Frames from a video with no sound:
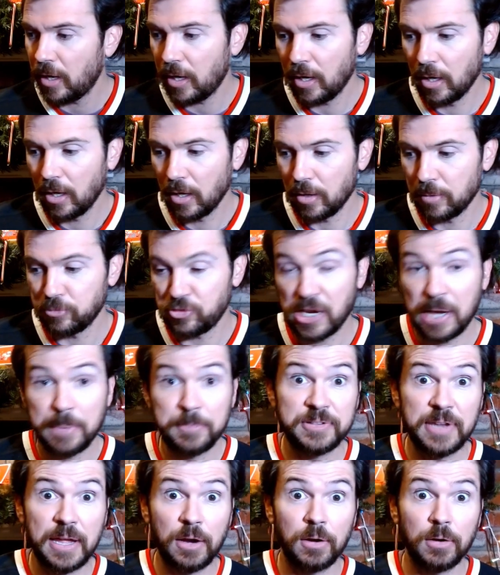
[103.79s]

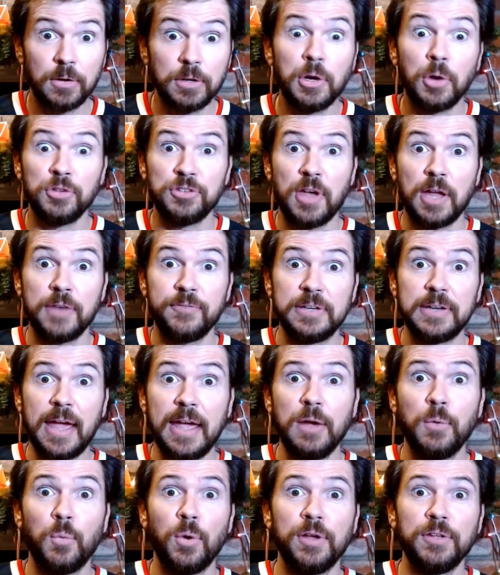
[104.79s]
Zonovan
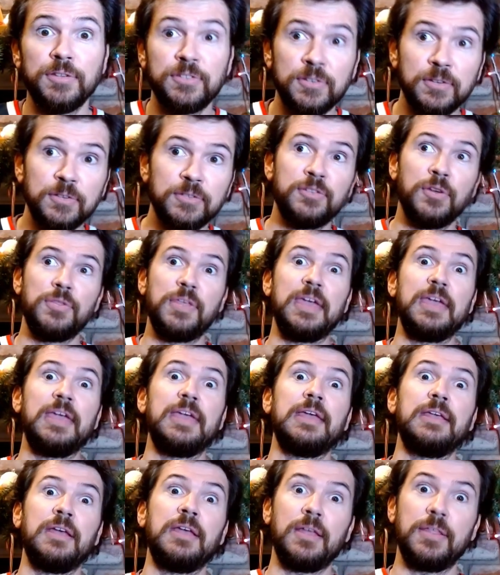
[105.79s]
Knight was. So
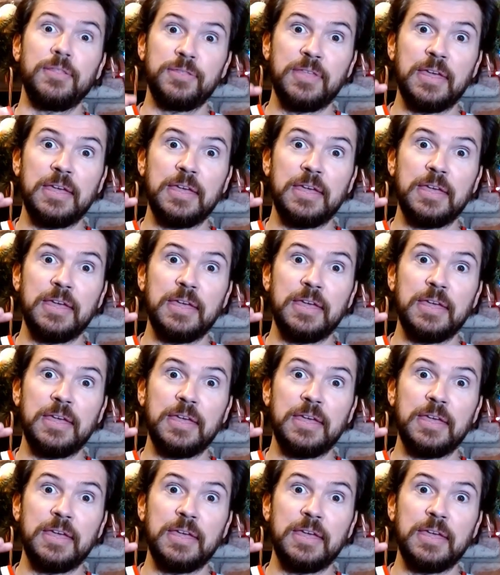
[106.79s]
they